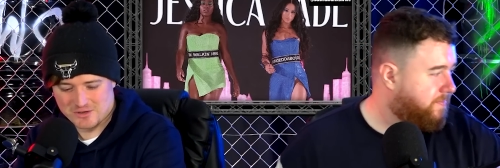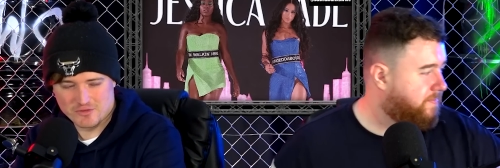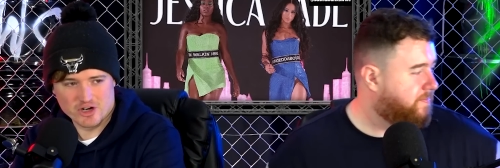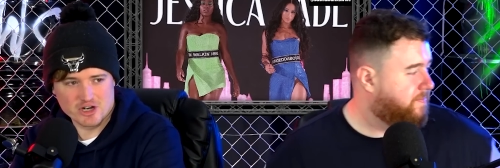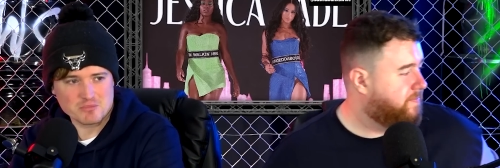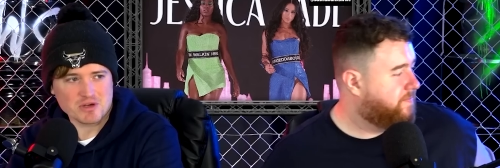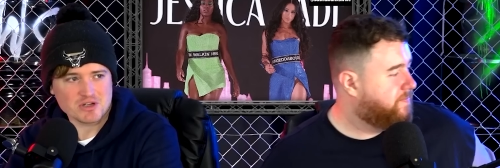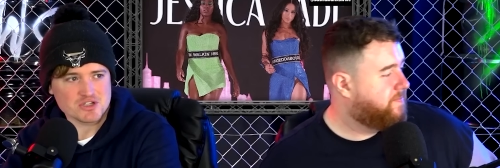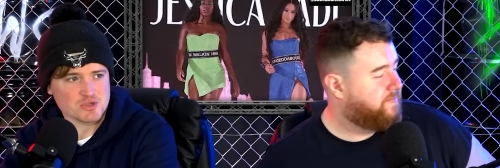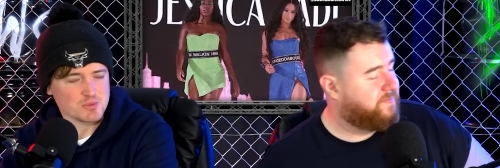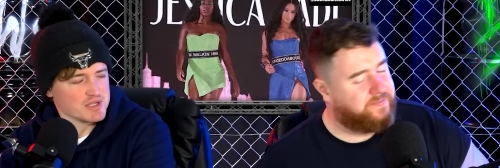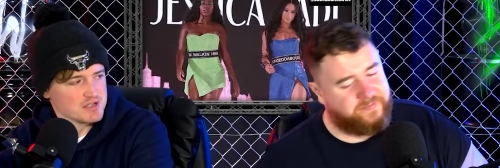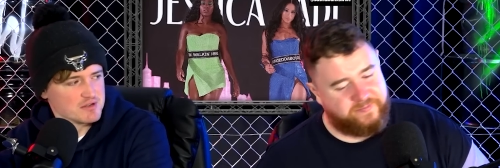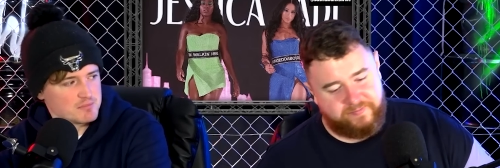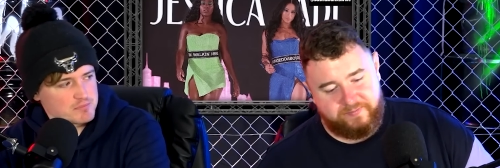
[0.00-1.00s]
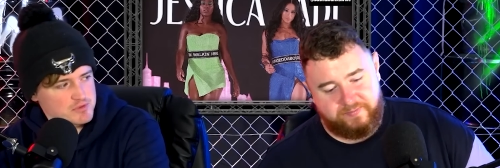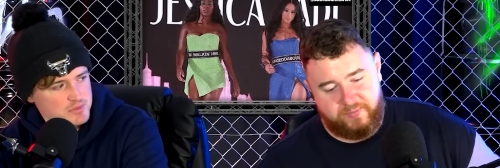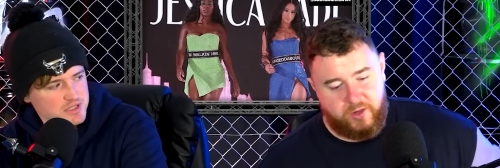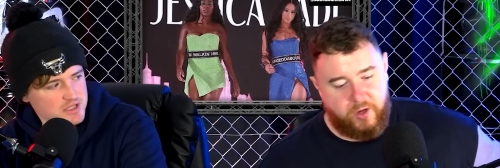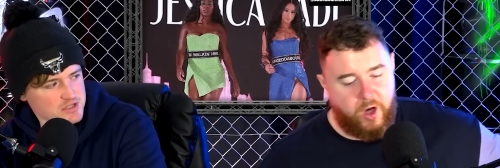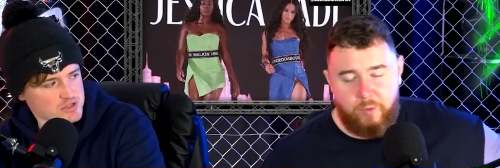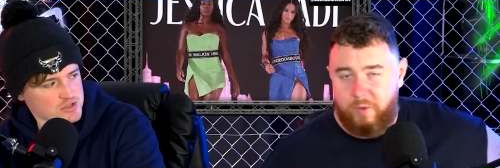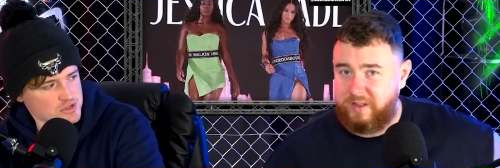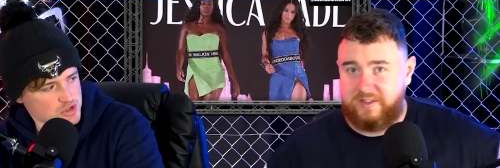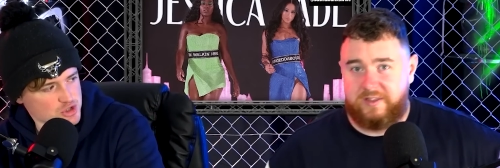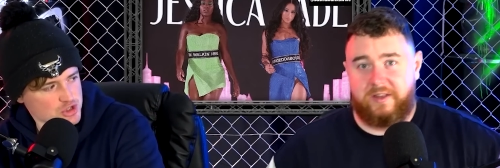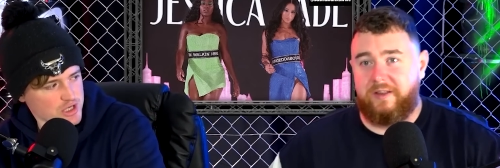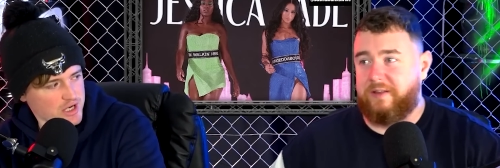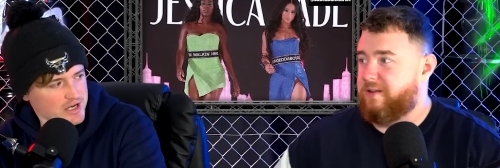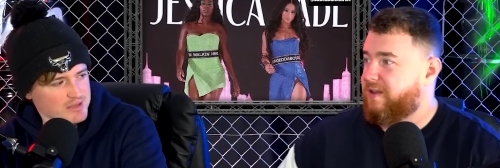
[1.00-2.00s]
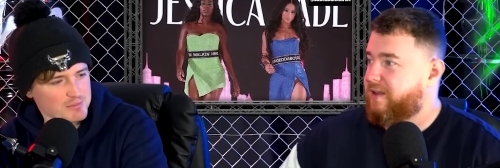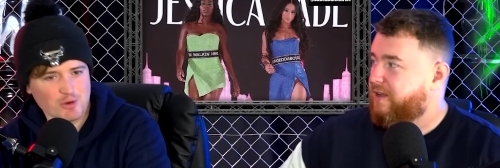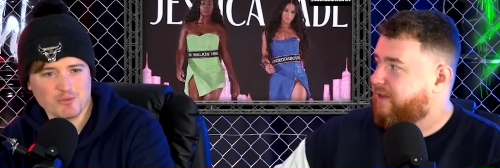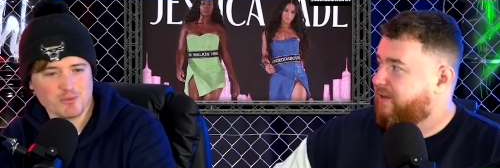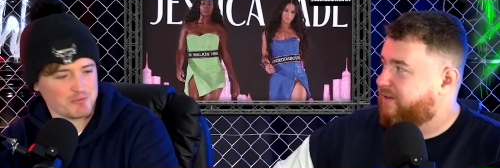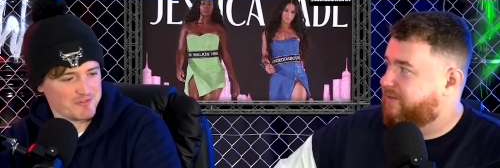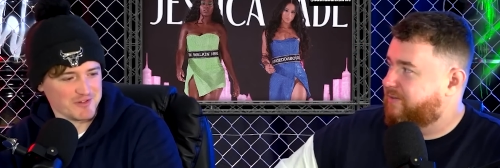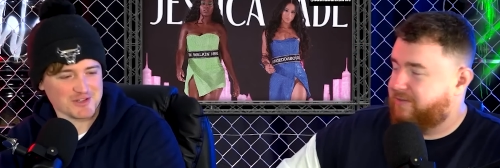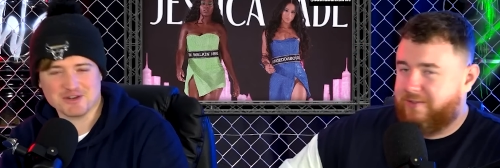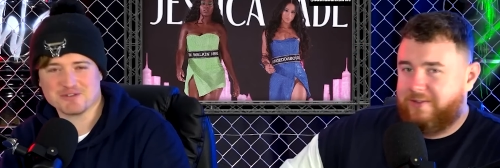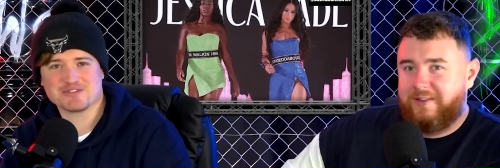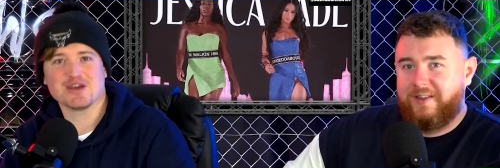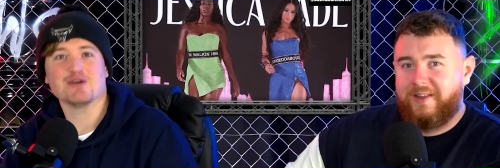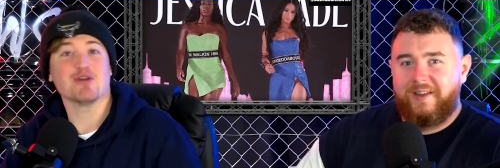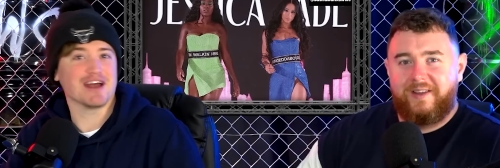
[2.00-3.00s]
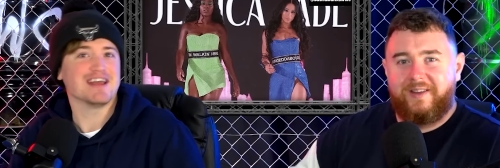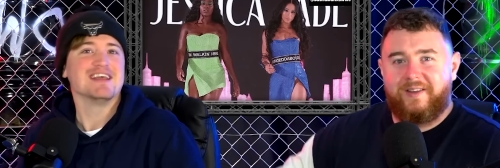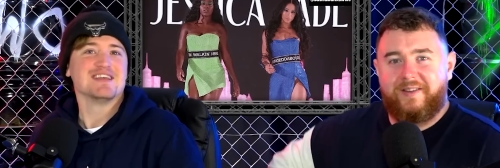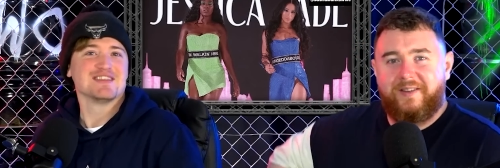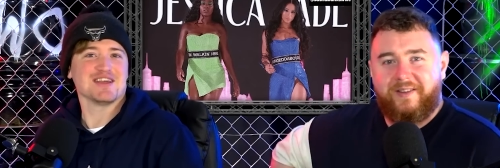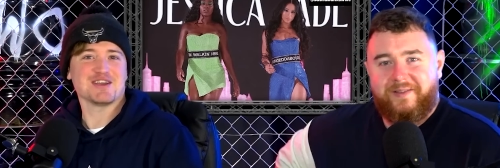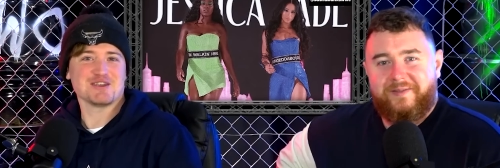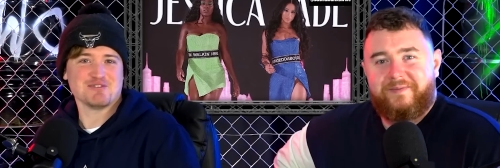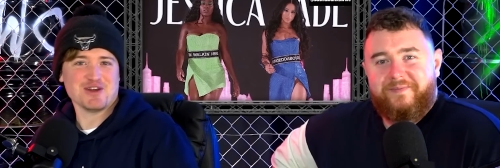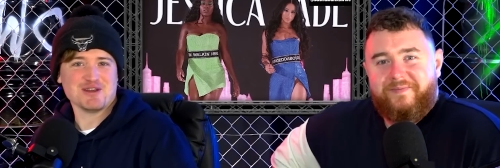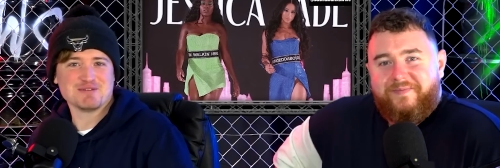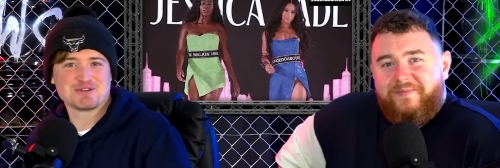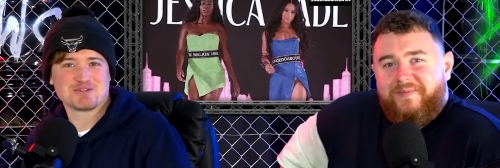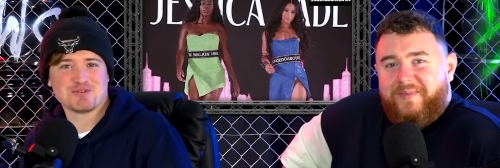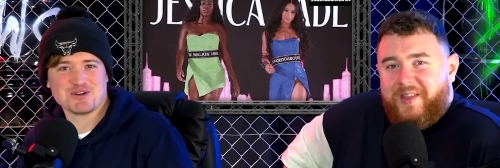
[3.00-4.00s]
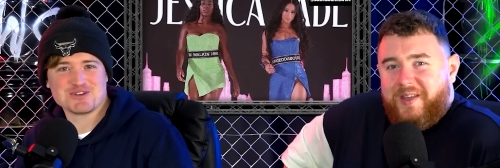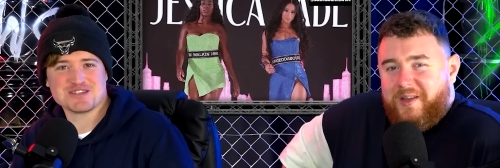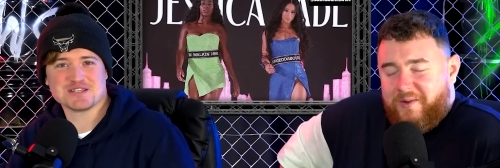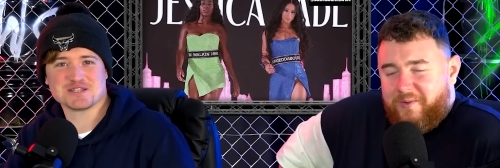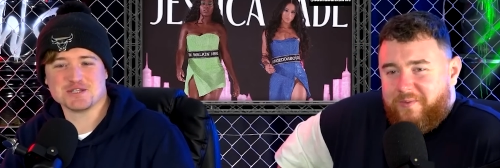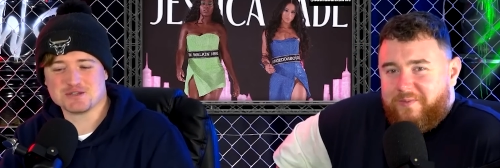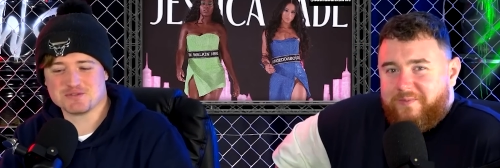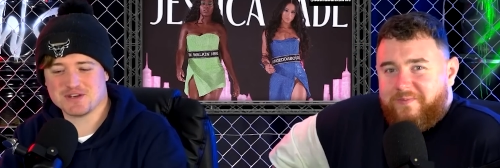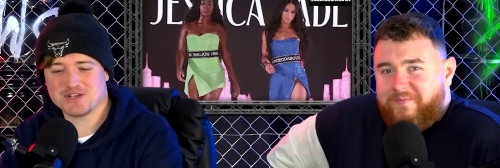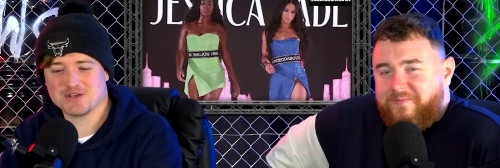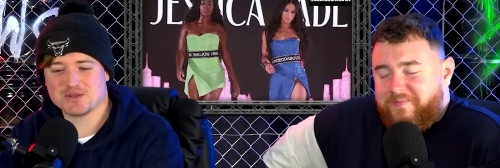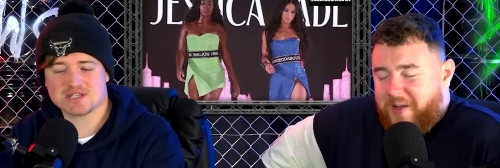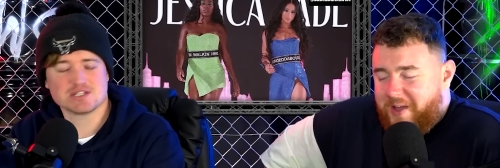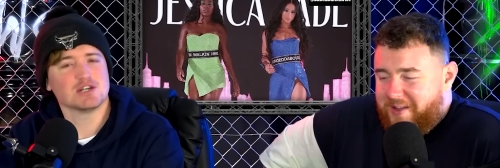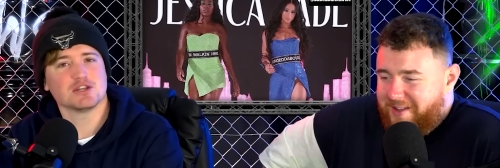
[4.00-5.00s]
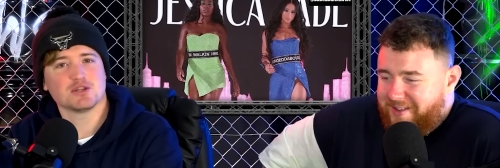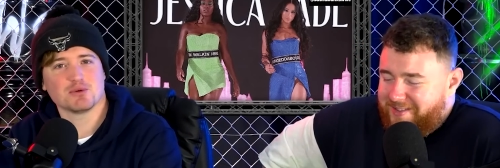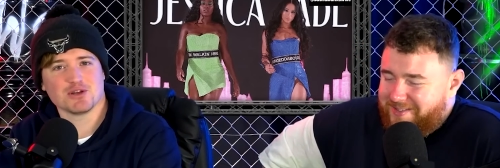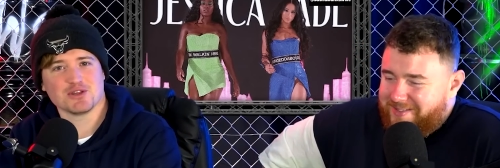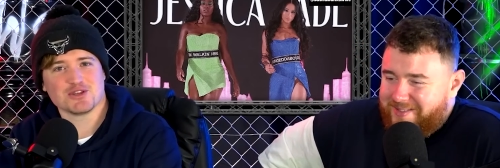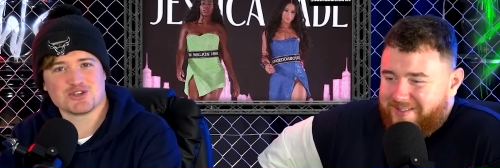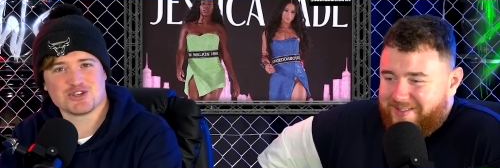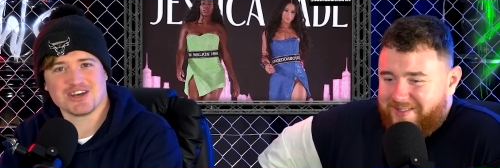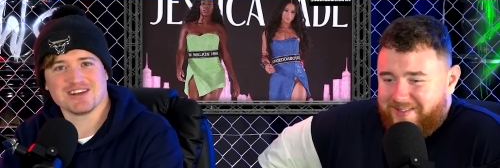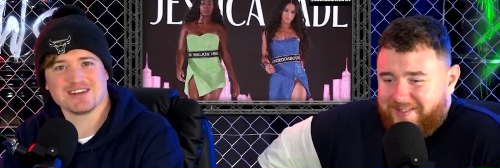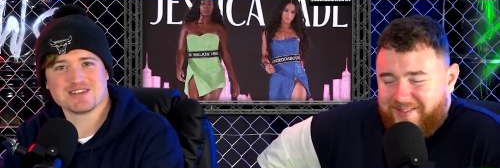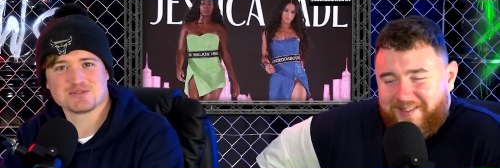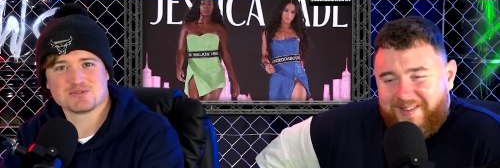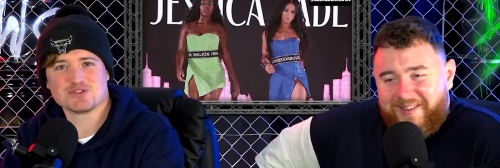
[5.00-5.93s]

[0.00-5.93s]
Speaker 1: you very much. Do we need to chat anymore? We've filled enough time. Right, thank you very much for watching this news video. There's another one on the channel. There's